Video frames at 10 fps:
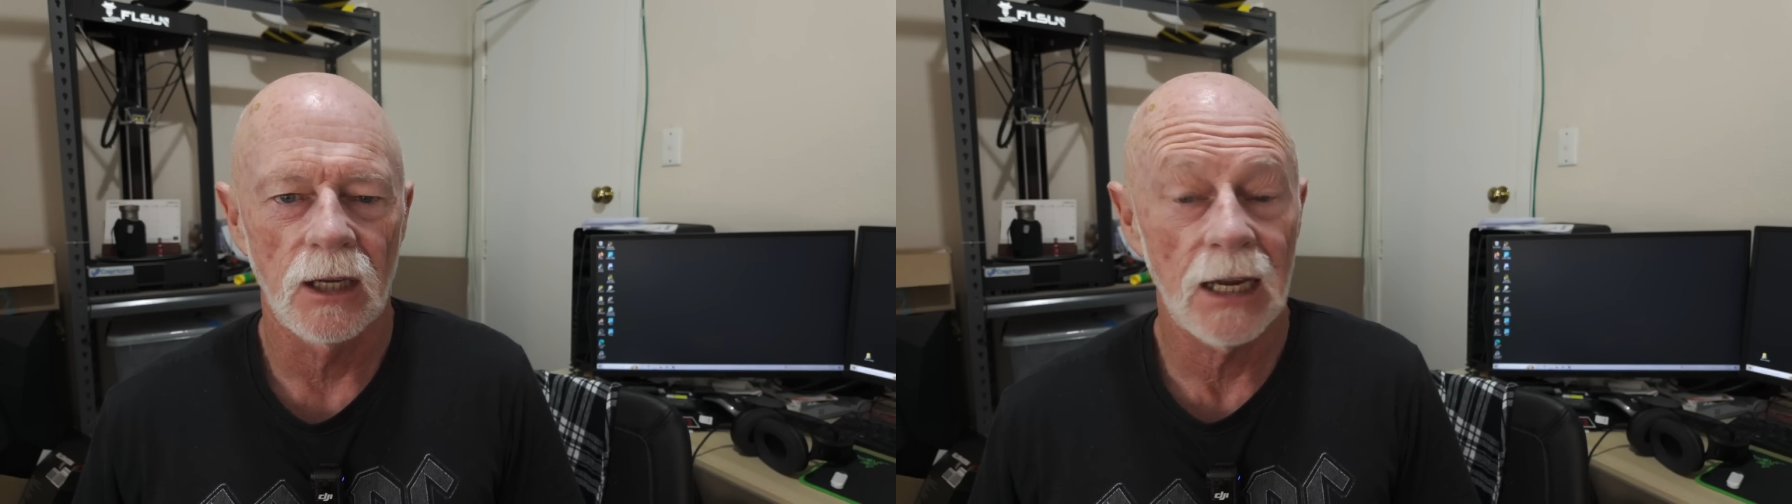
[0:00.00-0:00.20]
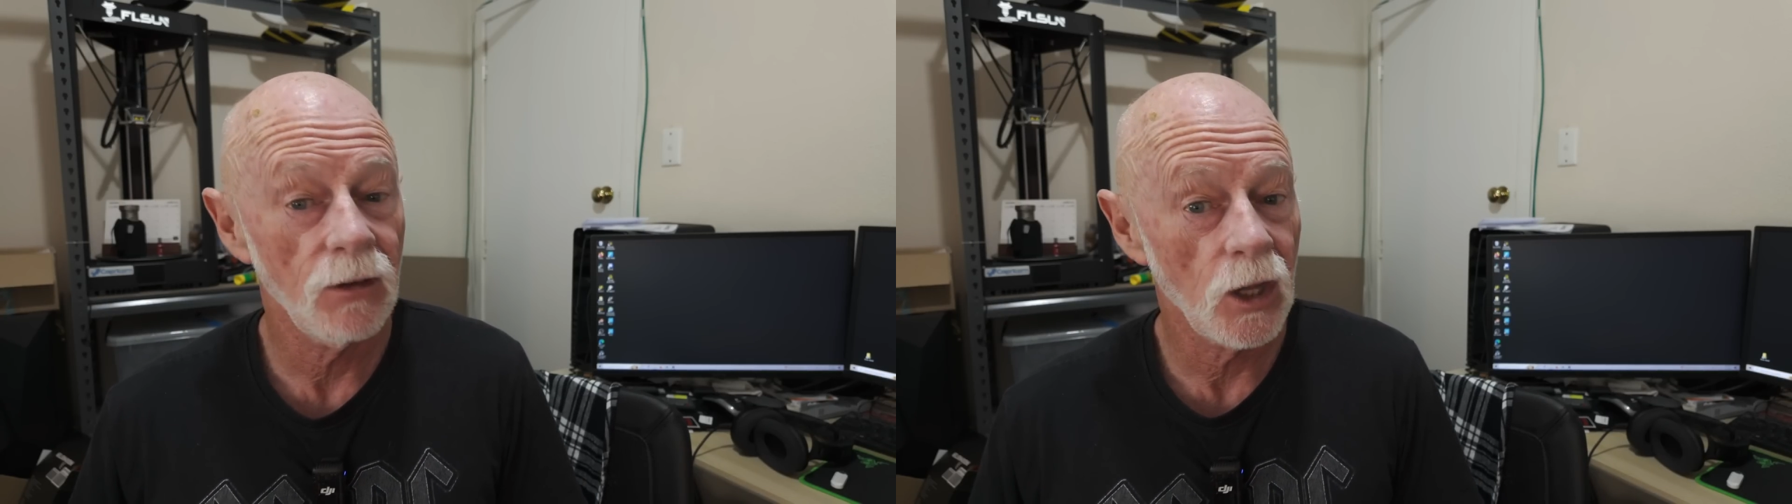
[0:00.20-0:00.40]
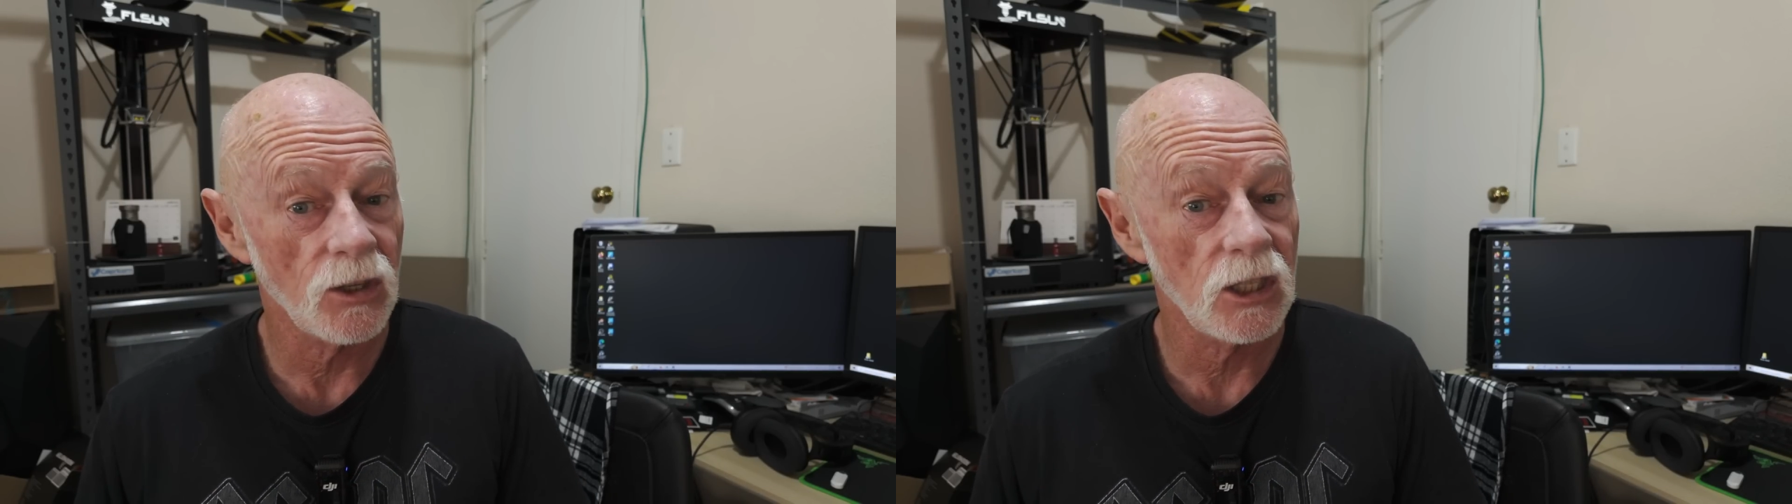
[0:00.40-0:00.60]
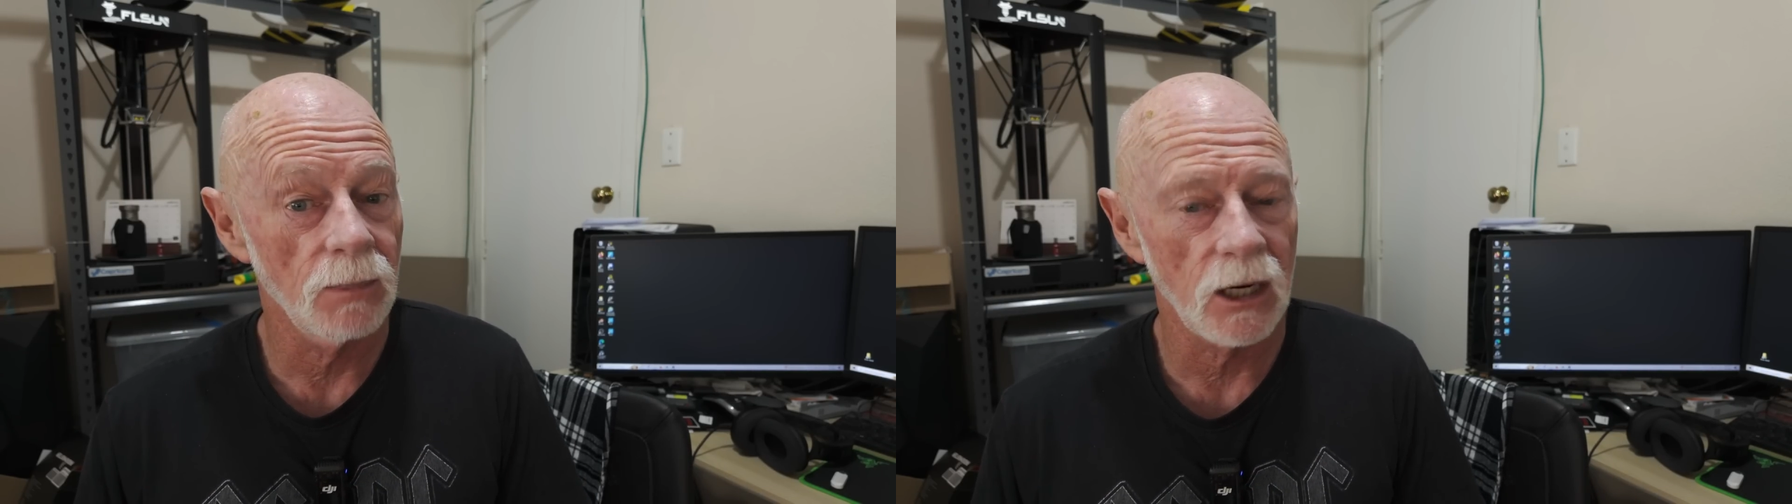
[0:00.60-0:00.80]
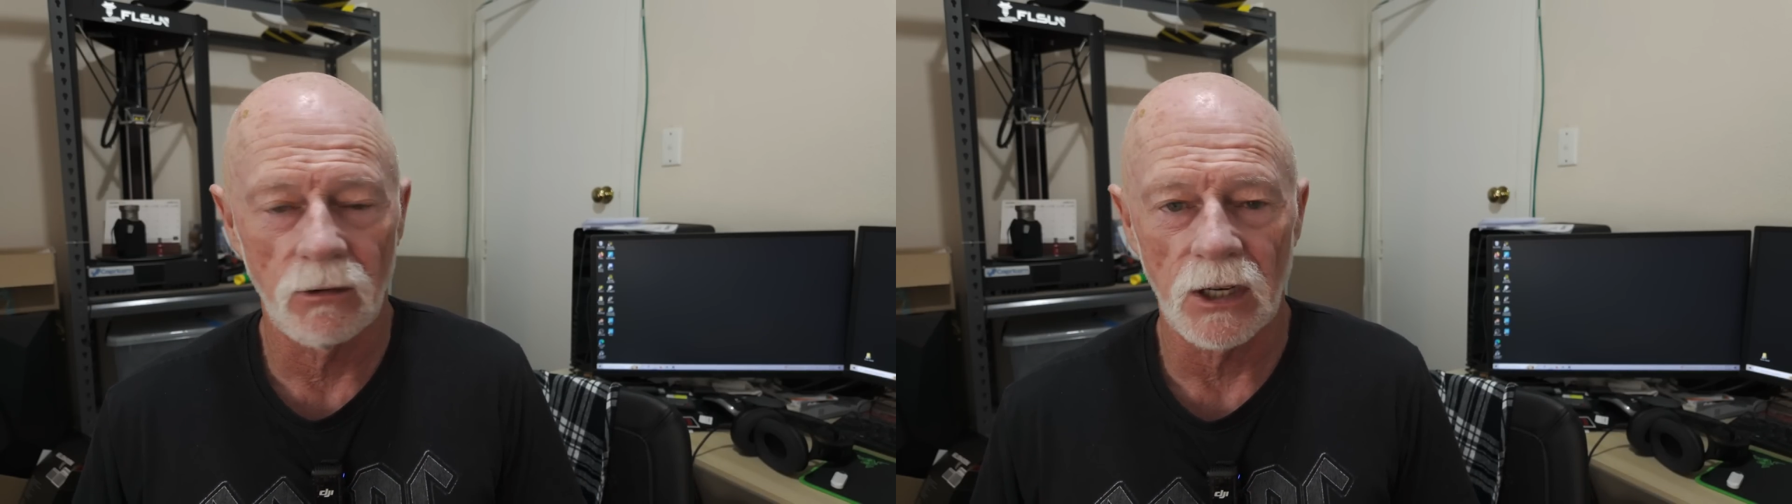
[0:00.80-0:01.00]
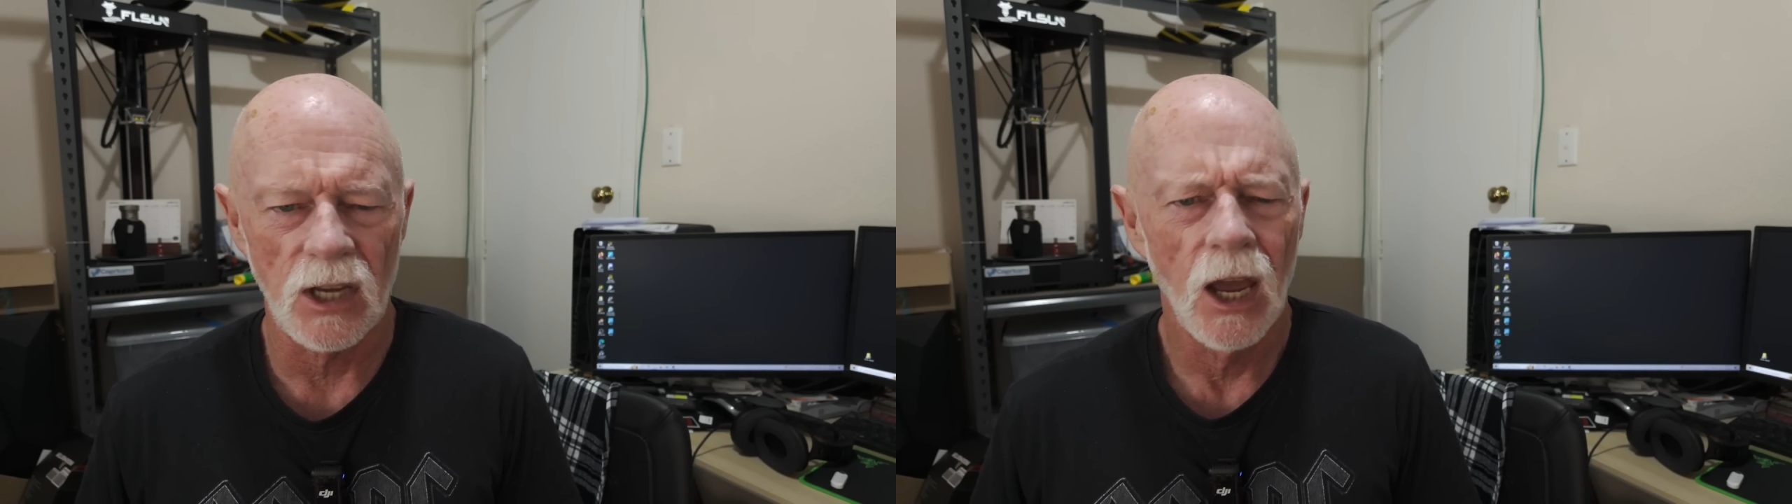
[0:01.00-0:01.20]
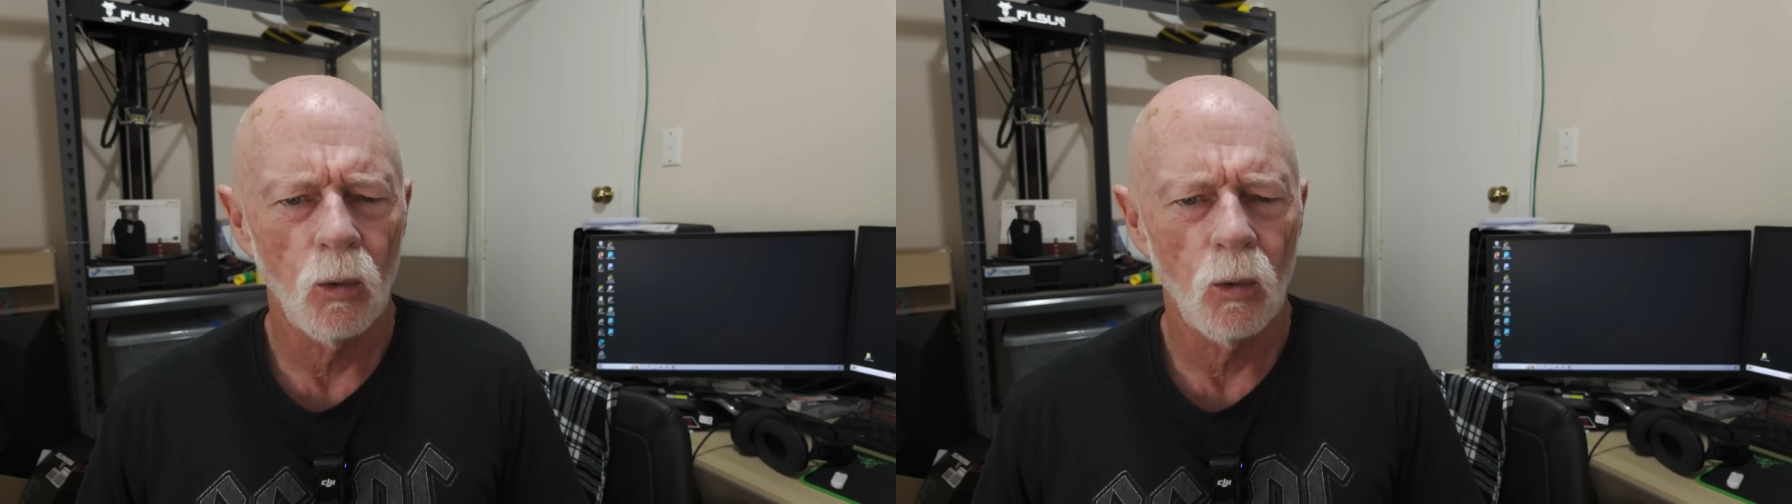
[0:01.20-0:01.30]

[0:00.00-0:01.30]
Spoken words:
even though it's the bigger risk.